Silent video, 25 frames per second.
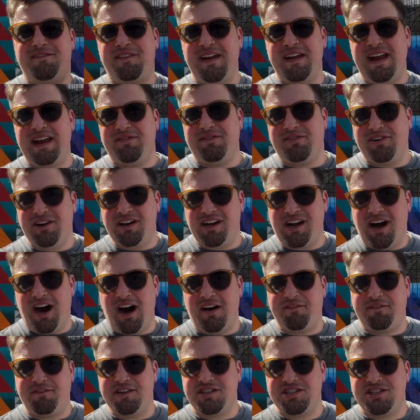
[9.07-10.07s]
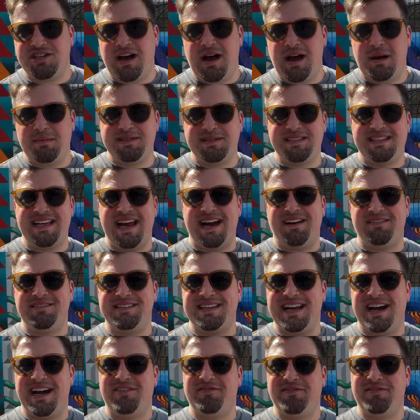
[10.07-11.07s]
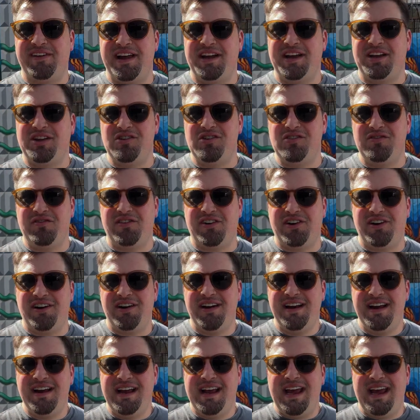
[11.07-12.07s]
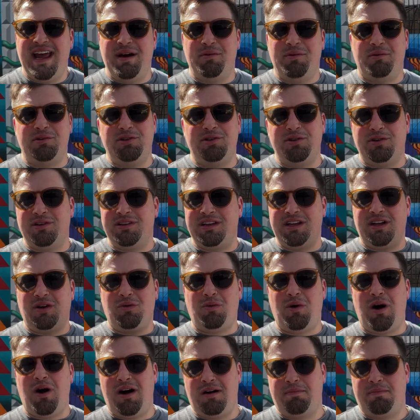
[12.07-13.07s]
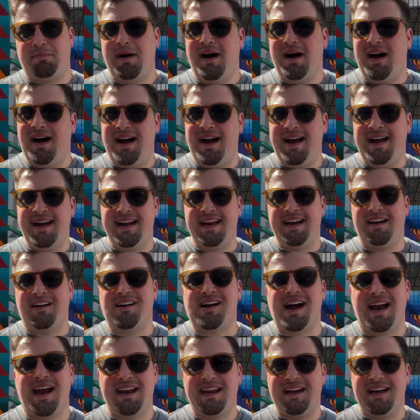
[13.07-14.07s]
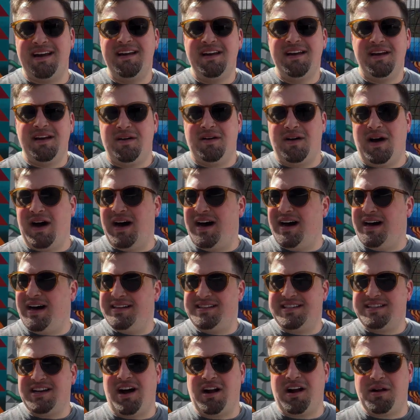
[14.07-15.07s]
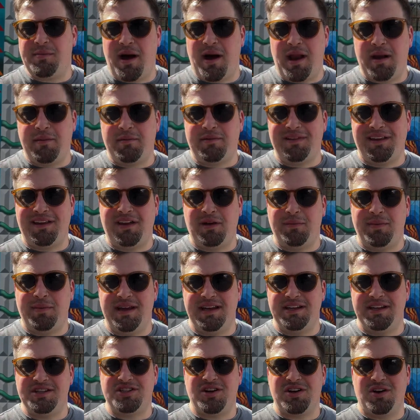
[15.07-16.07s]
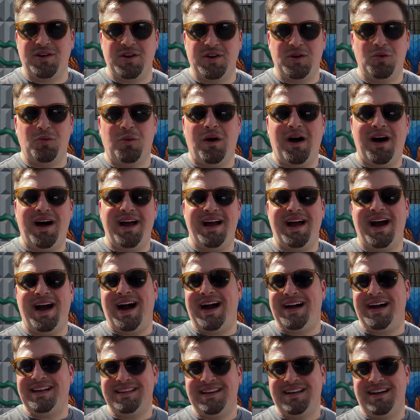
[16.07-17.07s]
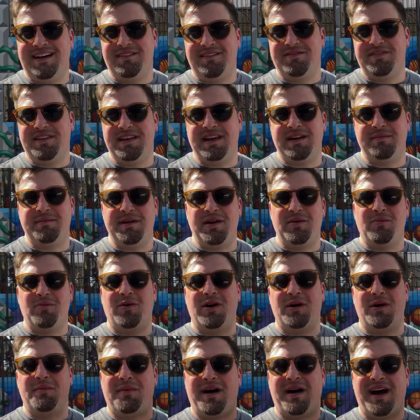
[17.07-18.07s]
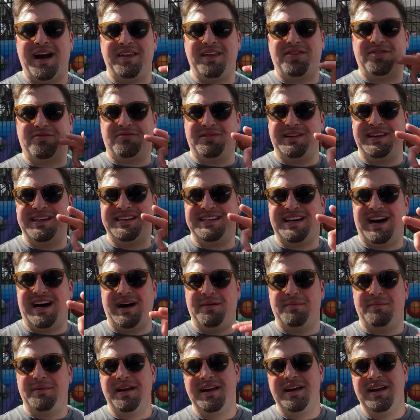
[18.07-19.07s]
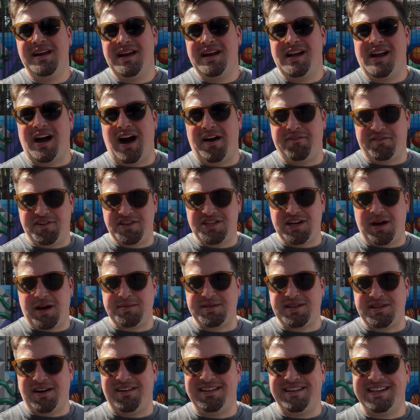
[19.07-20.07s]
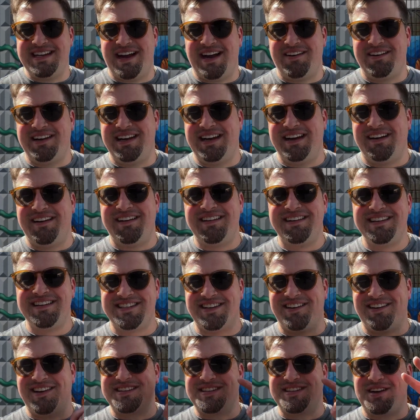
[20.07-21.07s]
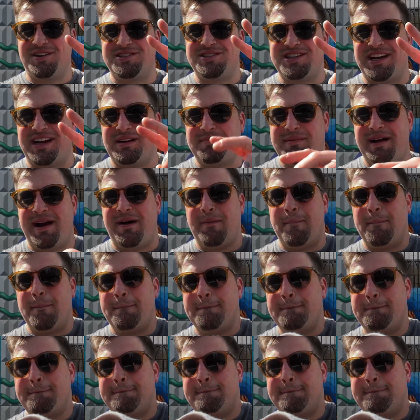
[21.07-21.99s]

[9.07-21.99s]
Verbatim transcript: favorite coffee shops downtown Vancouver, and we'll do a little walk by and I'll kind of uh, talk about them a little bit and show you why I love them and what my three top coffee shops are down here. So let's go check them out.